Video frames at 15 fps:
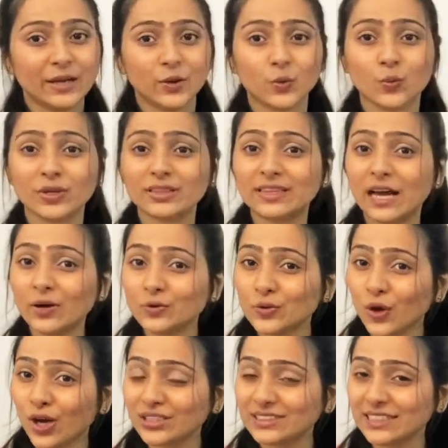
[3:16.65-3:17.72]
without
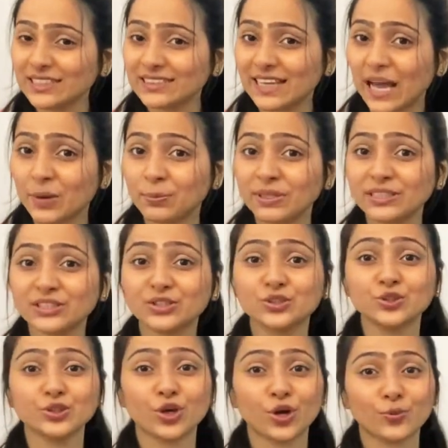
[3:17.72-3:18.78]
causing damage
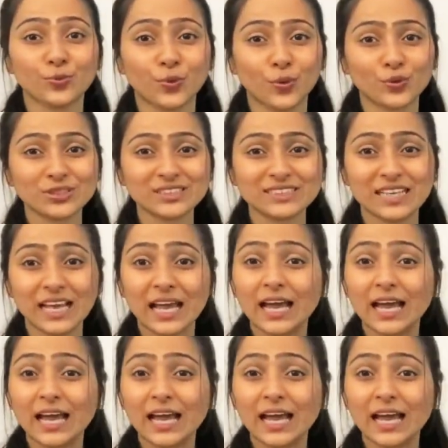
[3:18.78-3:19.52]
to your bones